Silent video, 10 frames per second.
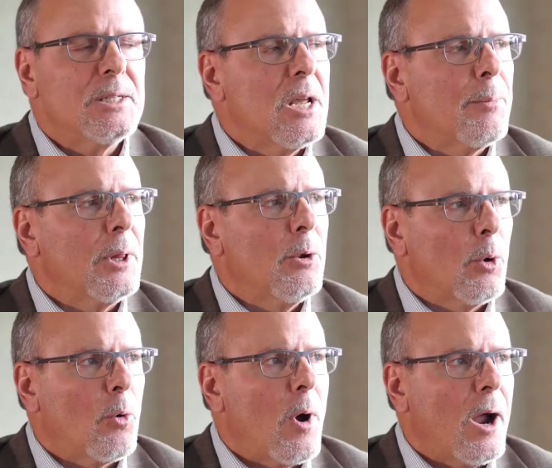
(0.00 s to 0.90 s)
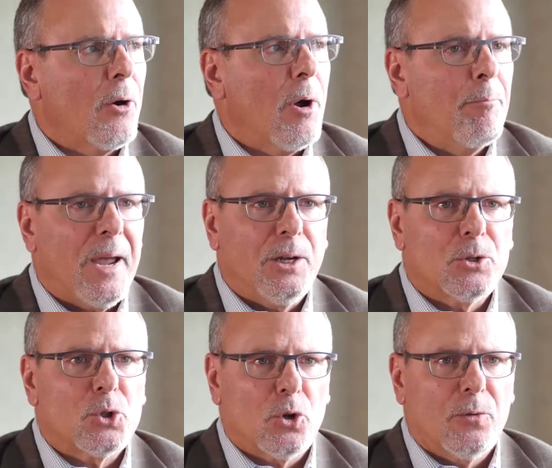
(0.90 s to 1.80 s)
these typically require a
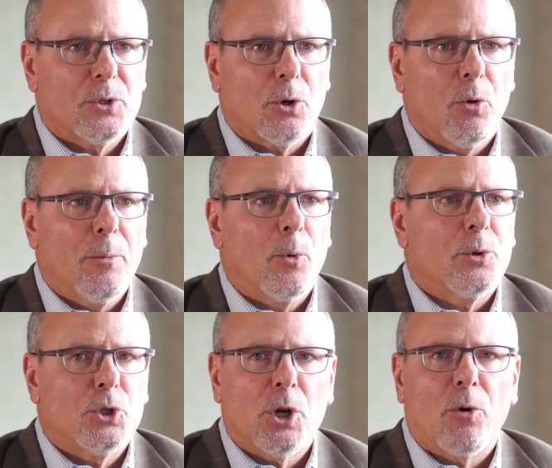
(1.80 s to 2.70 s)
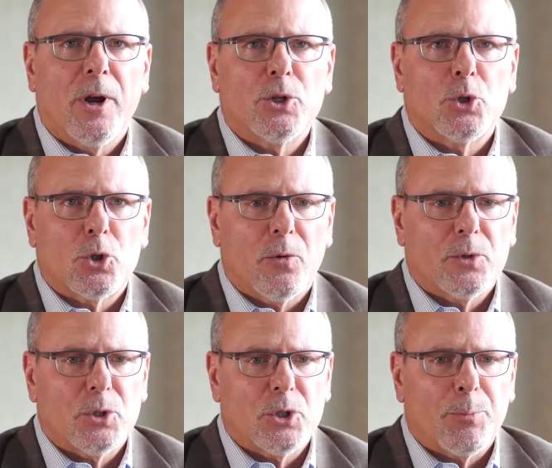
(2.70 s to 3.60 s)
maintenance service agreement with the generation
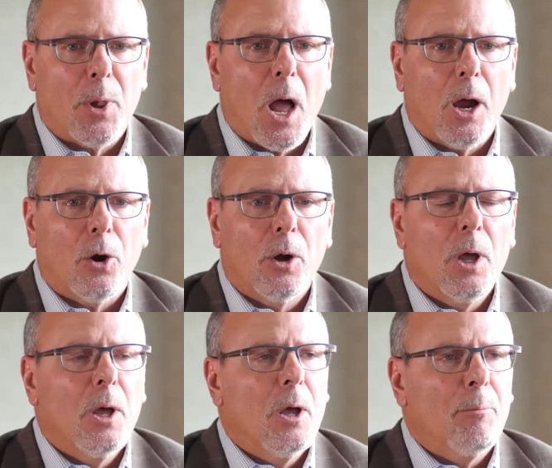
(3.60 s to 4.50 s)
services supplier.